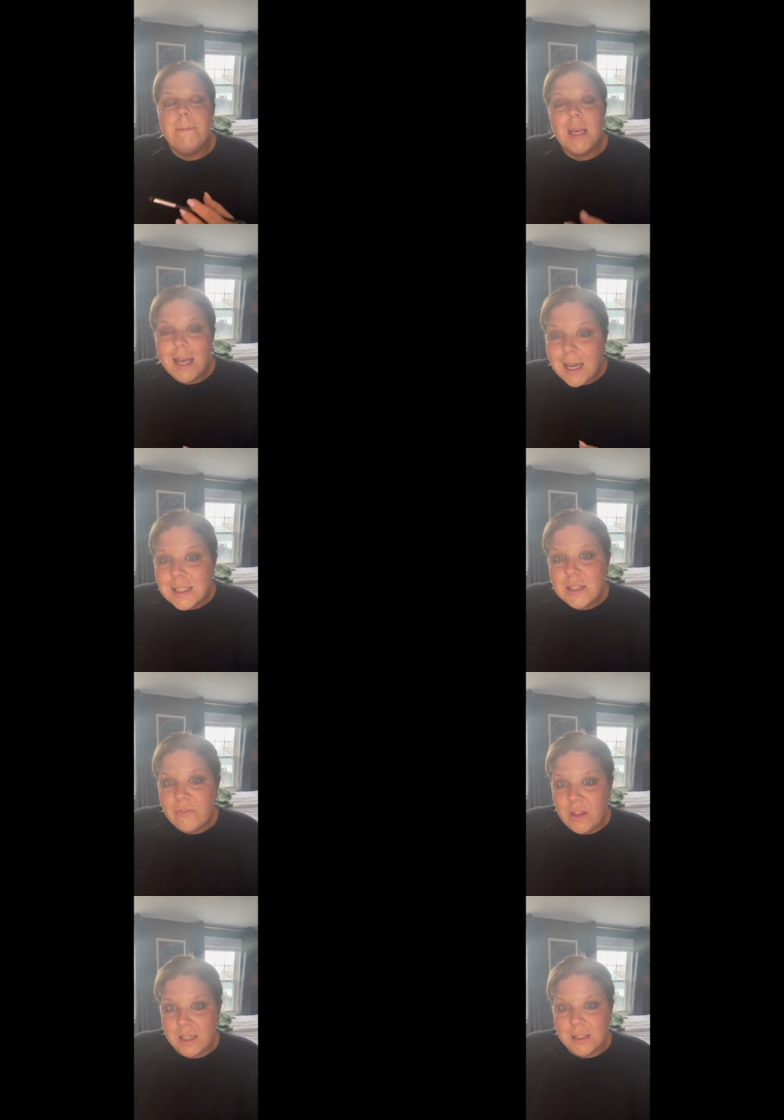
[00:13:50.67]
Because of
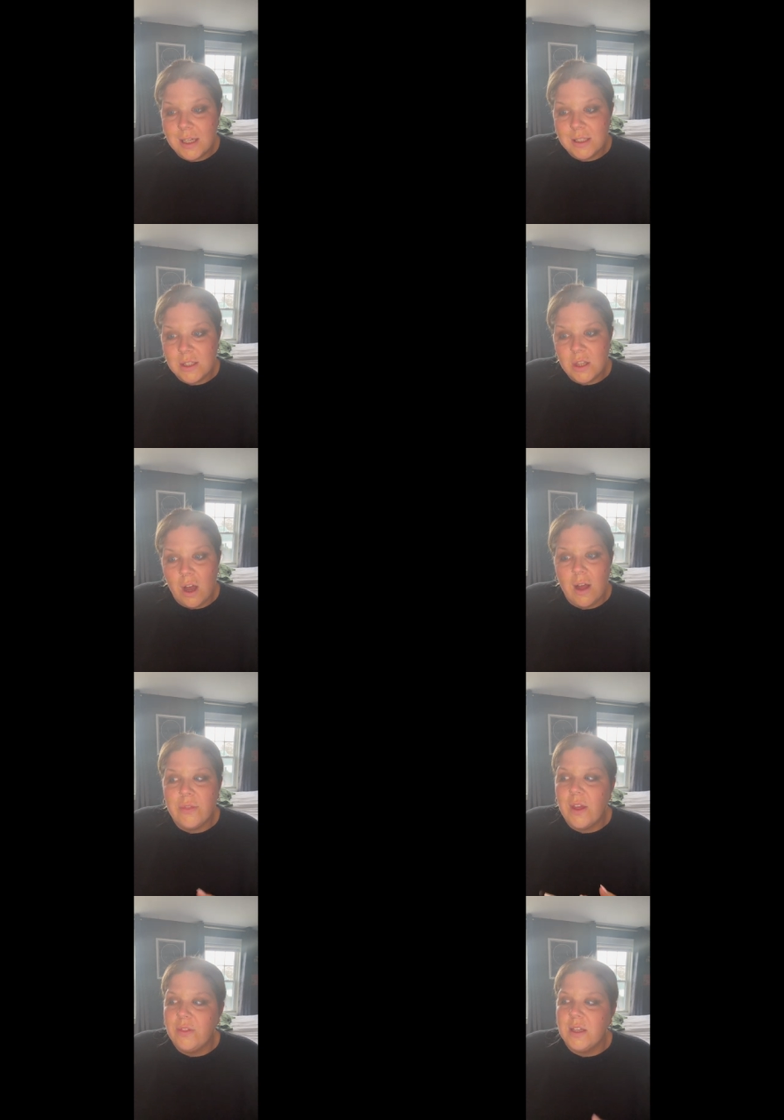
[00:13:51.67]
this, it is thought
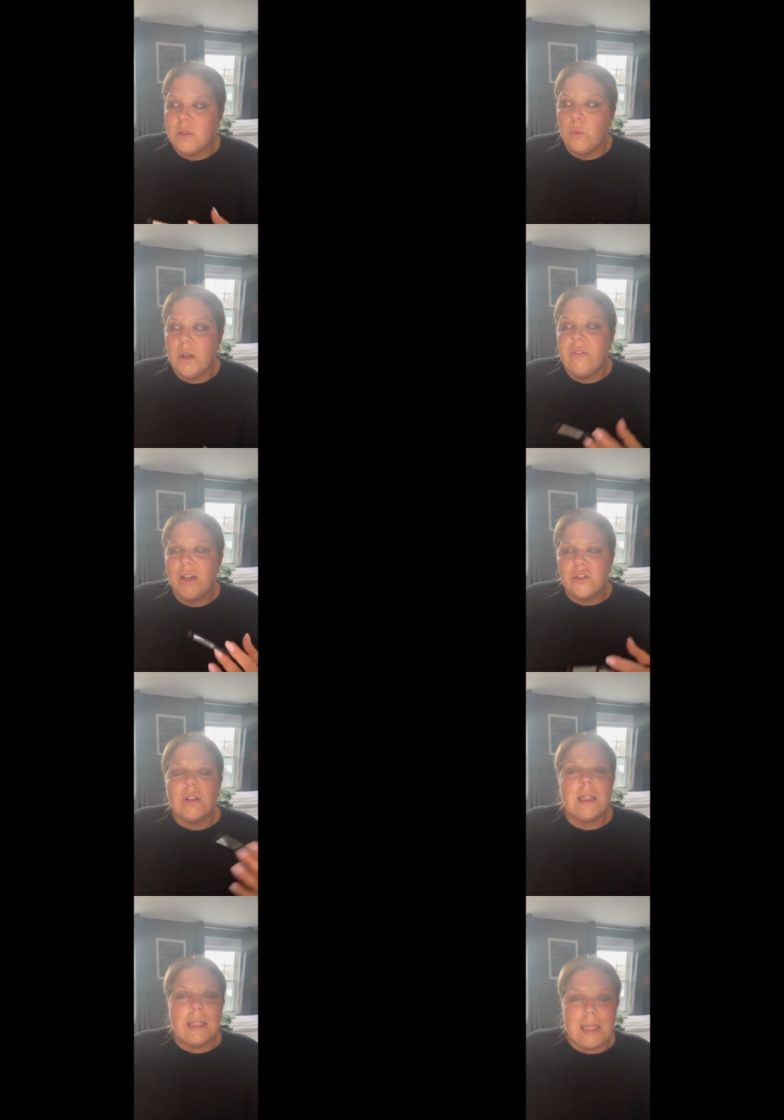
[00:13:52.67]
that this would
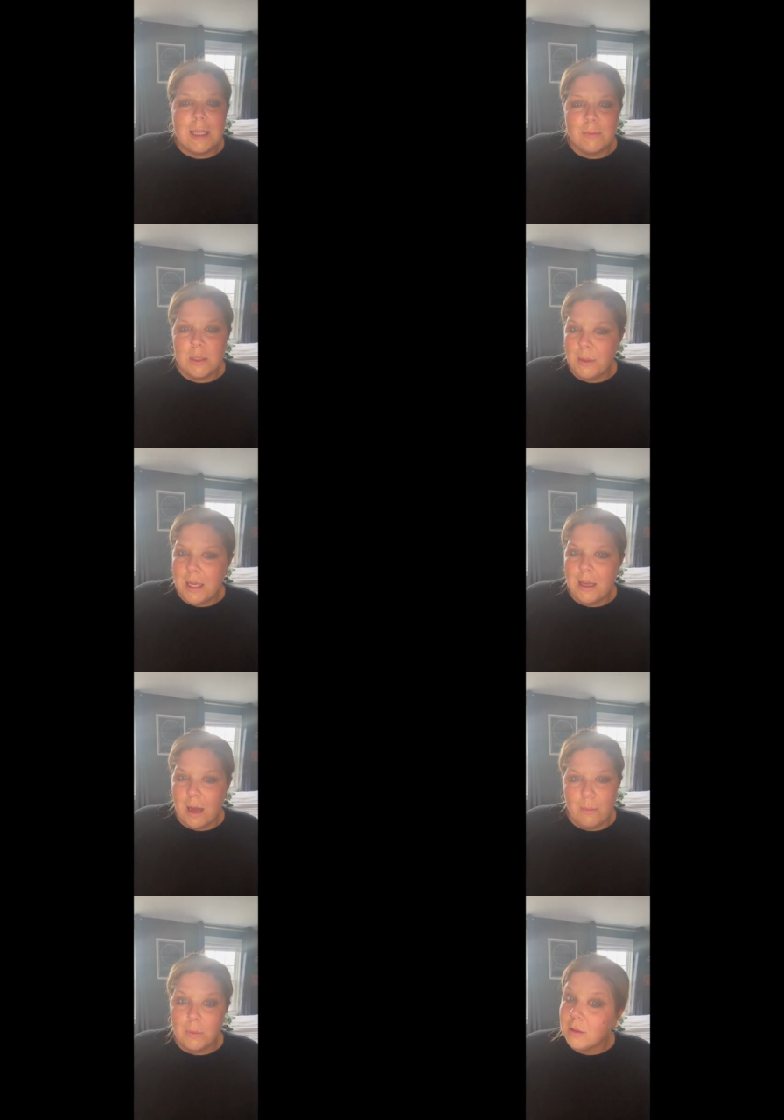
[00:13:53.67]
eventually lead him to
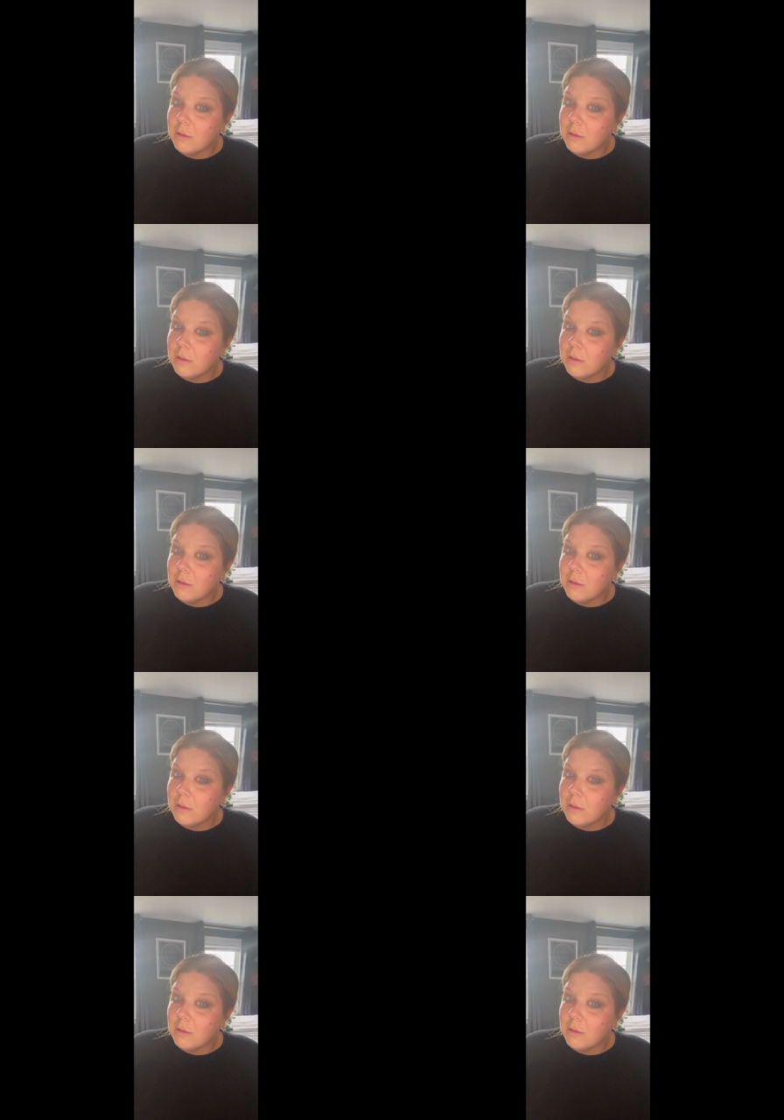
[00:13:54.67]
become